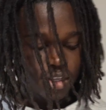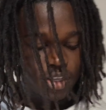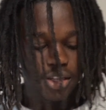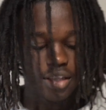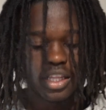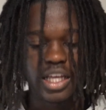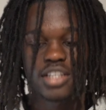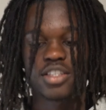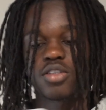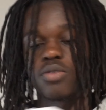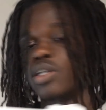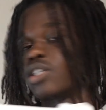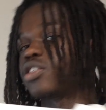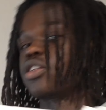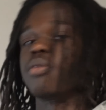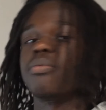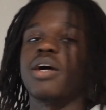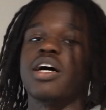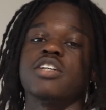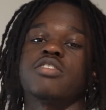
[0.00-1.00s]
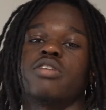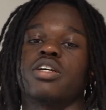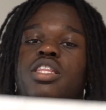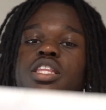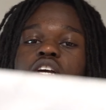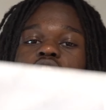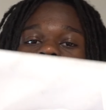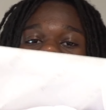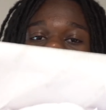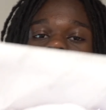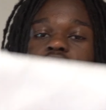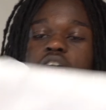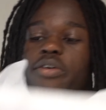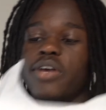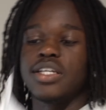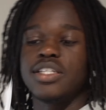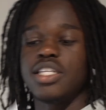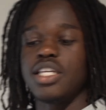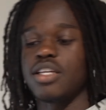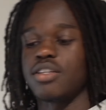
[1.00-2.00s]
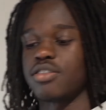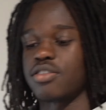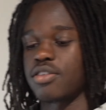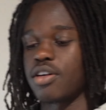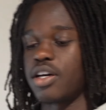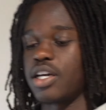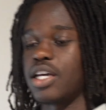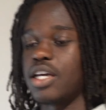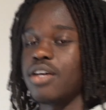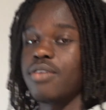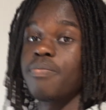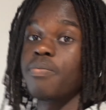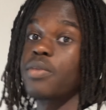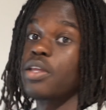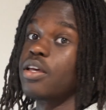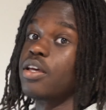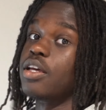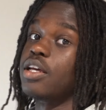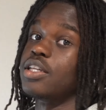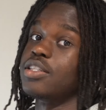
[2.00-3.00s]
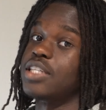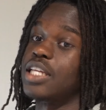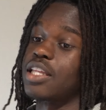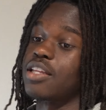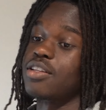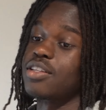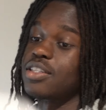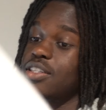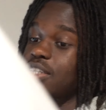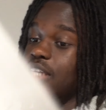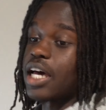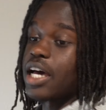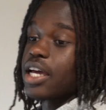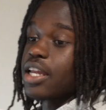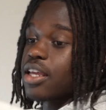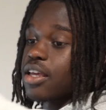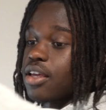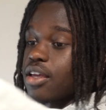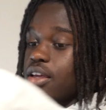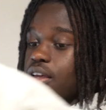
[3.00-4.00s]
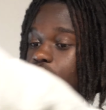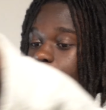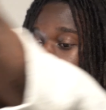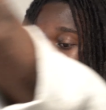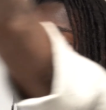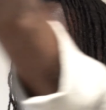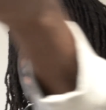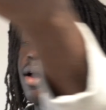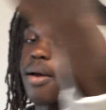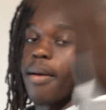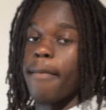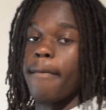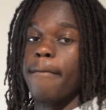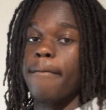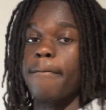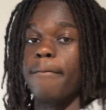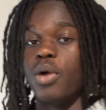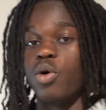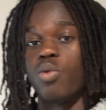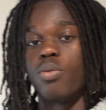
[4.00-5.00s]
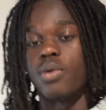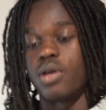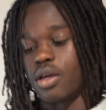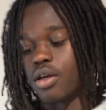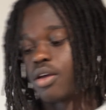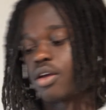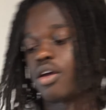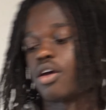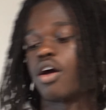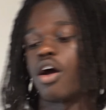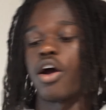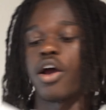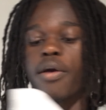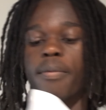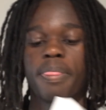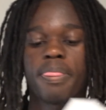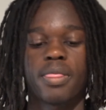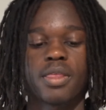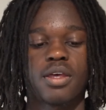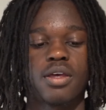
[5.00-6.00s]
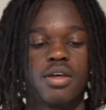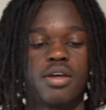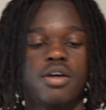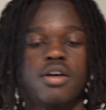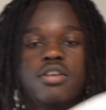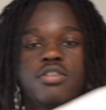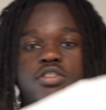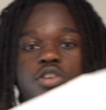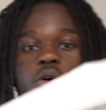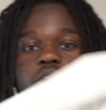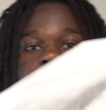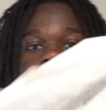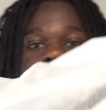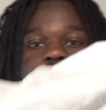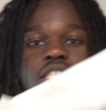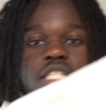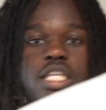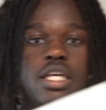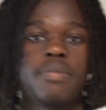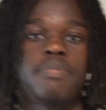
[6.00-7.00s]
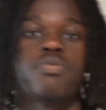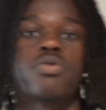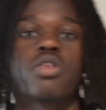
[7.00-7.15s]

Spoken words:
that's the rest of the box right there. Nothing crazy. Let's go ahead, set it to the side. Boom. All right. So as you guys see,